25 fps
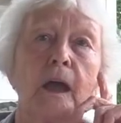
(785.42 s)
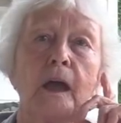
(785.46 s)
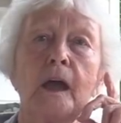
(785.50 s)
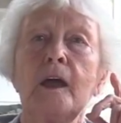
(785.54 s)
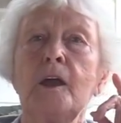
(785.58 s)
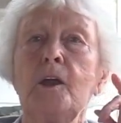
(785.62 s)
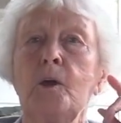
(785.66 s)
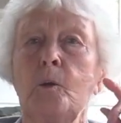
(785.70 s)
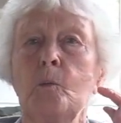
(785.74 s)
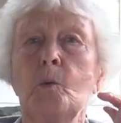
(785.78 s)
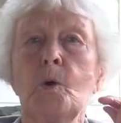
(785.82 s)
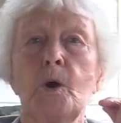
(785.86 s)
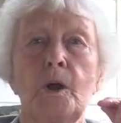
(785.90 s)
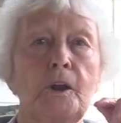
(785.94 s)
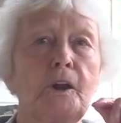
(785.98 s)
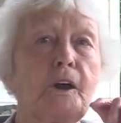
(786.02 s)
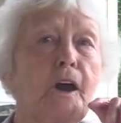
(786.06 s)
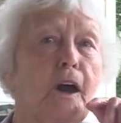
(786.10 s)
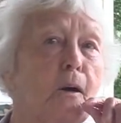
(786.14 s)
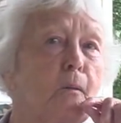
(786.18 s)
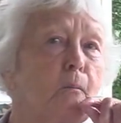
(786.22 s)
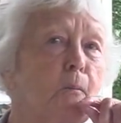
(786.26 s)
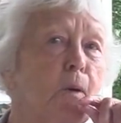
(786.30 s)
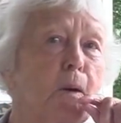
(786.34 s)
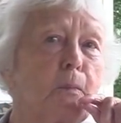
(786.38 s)
and he wouldn't
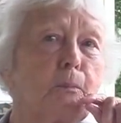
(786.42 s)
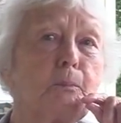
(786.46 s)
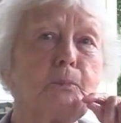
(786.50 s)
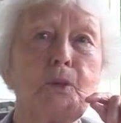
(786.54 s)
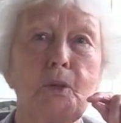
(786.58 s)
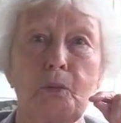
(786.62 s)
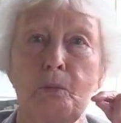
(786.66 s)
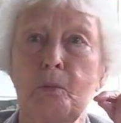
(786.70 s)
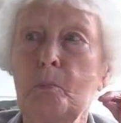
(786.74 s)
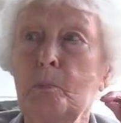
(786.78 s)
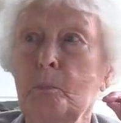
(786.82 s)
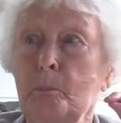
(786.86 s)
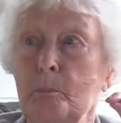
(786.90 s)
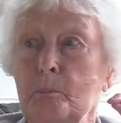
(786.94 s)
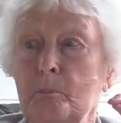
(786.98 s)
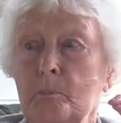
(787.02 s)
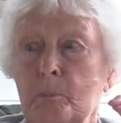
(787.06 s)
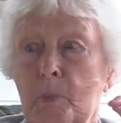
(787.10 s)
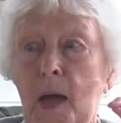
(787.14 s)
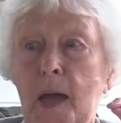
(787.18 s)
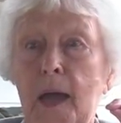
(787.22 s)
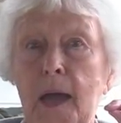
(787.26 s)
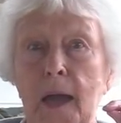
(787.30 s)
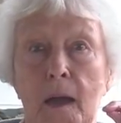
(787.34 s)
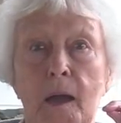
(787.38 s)
come to the
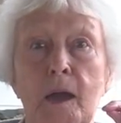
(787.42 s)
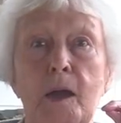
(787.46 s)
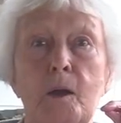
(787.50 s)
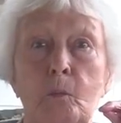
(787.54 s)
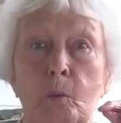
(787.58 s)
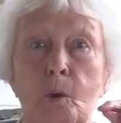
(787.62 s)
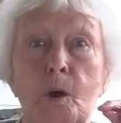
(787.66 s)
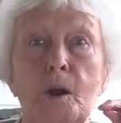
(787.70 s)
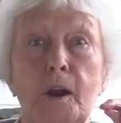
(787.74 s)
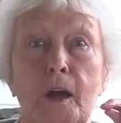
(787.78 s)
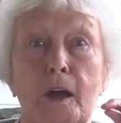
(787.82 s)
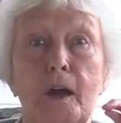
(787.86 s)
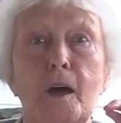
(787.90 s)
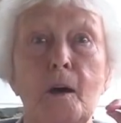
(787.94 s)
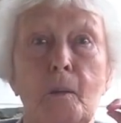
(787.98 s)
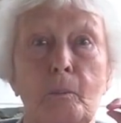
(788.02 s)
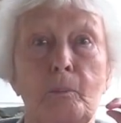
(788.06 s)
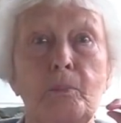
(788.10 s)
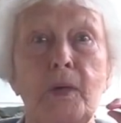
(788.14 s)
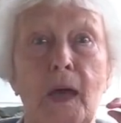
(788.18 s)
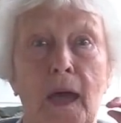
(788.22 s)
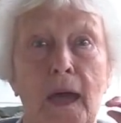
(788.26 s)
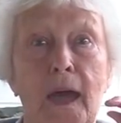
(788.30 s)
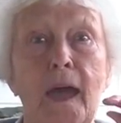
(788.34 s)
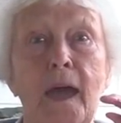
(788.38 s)

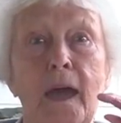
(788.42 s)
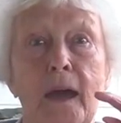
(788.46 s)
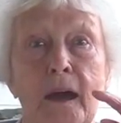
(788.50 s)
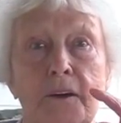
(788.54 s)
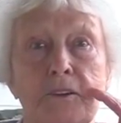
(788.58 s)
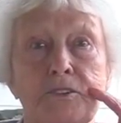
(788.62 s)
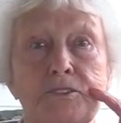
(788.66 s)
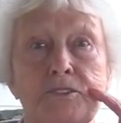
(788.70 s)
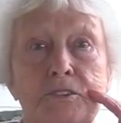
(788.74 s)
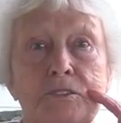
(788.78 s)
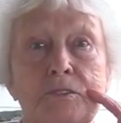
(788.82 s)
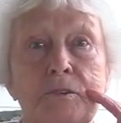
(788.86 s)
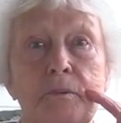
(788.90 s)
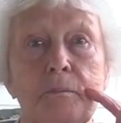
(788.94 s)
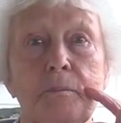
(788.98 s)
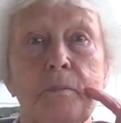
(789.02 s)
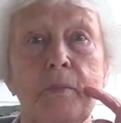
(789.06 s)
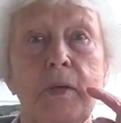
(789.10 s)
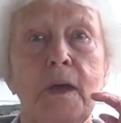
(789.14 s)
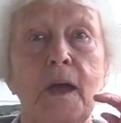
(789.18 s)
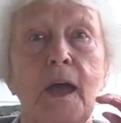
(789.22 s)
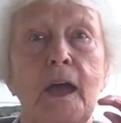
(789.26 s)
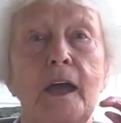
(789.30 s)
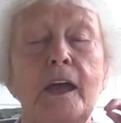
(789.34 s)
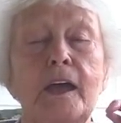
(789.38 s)
house.
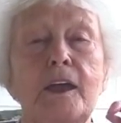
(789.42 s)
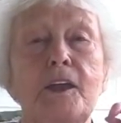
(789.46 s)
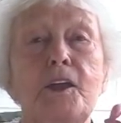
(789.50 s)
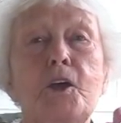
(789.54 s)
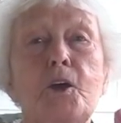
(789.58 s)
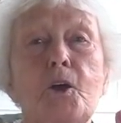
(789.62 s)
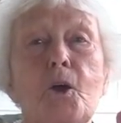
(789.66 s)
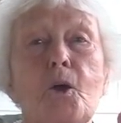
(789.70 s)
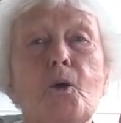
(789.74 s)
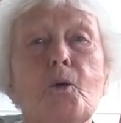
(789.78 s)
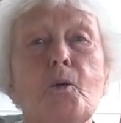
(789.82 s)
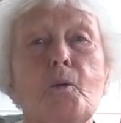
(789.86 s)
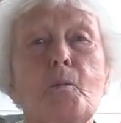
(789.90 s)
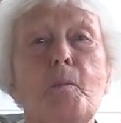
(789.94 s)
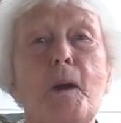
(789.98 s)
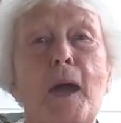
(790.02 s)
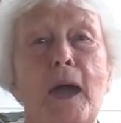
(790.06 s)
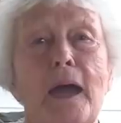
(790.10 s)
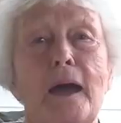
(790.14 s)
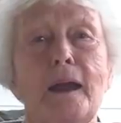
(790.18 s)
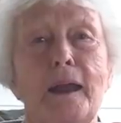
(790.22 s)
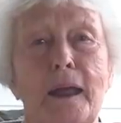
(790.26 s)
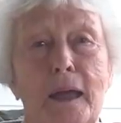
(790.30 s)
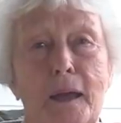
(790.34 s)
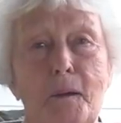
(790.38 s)
He'd heard
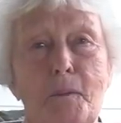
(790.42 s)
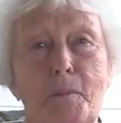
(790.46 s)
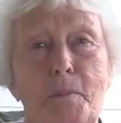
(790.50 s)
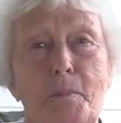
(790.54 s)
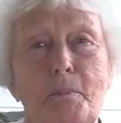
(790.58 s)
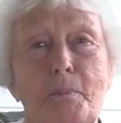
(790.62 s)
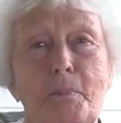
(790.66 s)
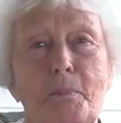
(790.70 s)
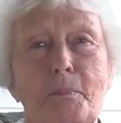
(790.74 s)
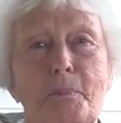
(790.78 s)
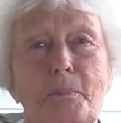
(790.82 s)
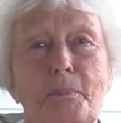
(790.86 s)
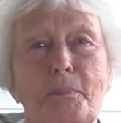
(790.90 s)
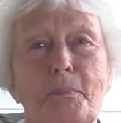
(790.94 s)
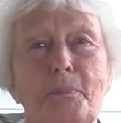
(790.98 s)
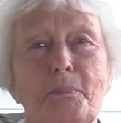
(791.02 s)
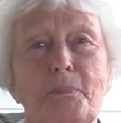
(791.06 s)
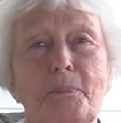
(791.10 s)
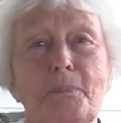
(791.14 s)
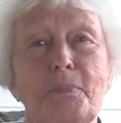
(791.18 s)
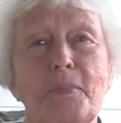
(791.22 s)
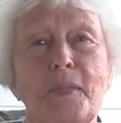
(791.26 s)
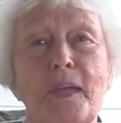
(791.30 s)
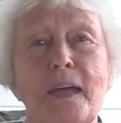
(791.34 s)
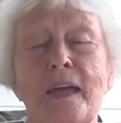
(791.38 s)
about it.
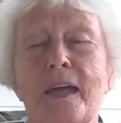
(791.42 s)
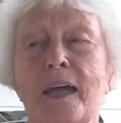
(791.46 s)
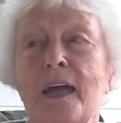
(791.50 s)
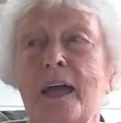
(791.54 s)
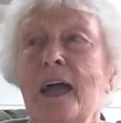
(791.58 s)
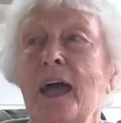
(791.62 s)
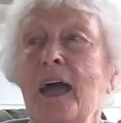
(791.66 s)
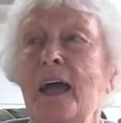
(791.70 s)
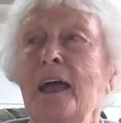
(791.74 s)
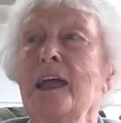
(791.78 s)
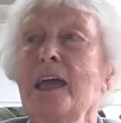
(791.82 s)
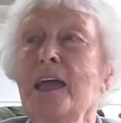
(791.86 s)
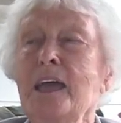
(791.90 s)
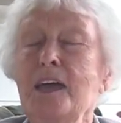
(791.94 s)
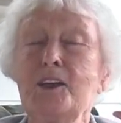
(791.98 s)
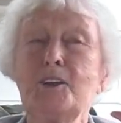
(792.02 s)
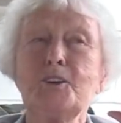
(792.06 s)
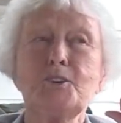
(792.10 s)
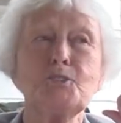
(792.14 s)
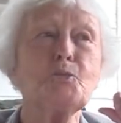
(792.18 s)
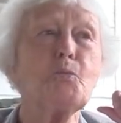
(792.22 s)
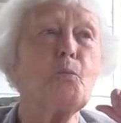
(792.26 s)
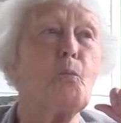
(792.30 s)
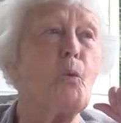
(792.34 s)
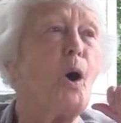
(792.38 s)
And he
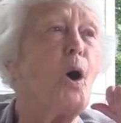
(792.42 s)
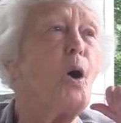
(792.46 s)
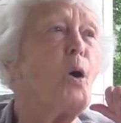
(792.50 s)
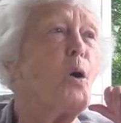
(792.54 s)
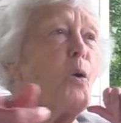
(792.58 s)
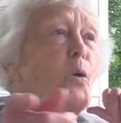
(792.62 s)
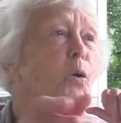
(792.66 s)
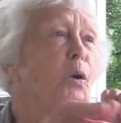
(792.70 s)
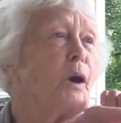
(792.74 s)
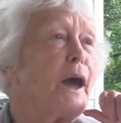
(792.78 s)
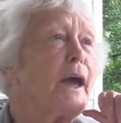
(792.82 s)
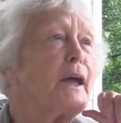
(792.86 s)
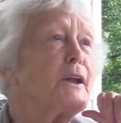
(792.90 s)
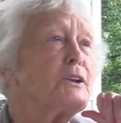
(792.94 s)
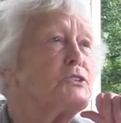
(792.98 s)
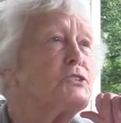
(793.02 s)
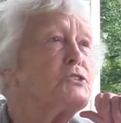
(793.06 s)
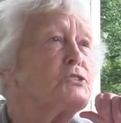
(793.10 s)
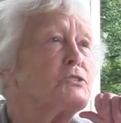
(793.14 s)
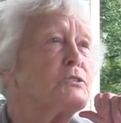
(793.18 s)
just walked that